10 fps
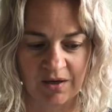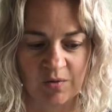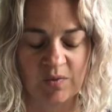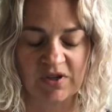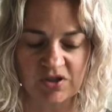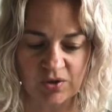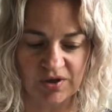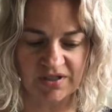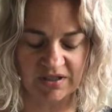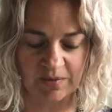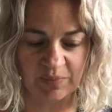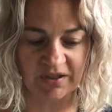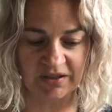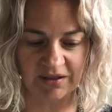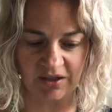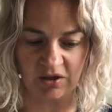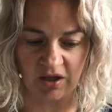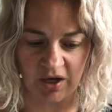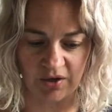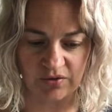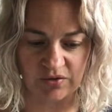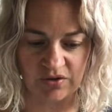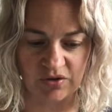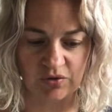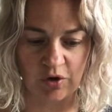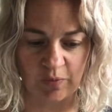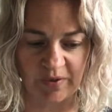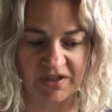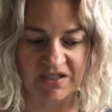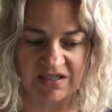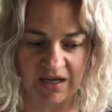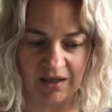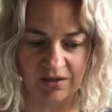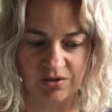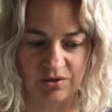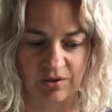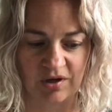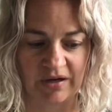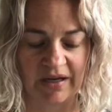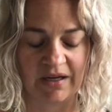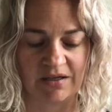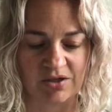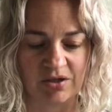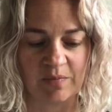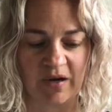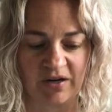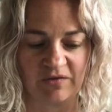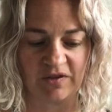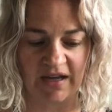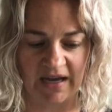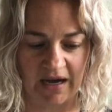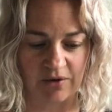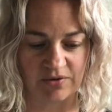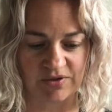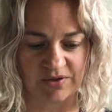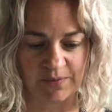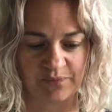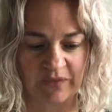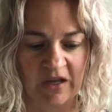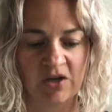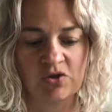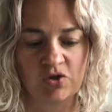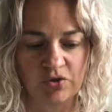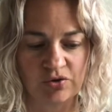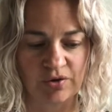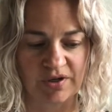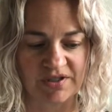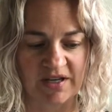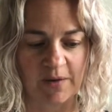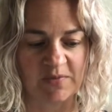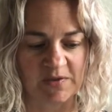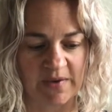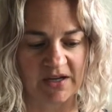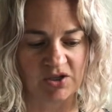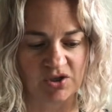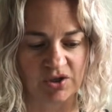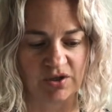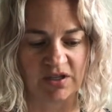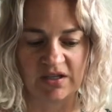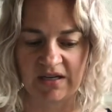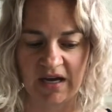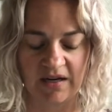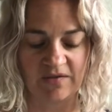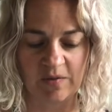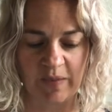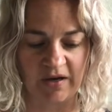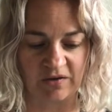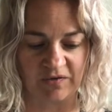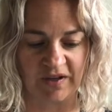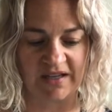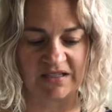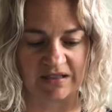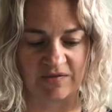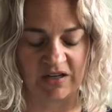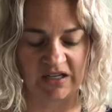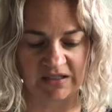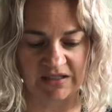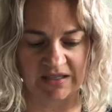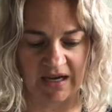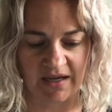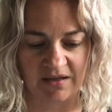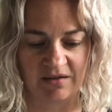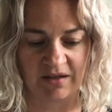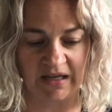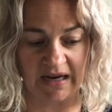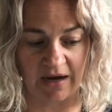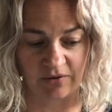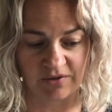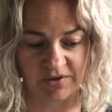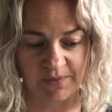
When the door is completely closed, you open a second door and enter the butterfly house. Two doors help to make sure that none of the butterflies living inside get out.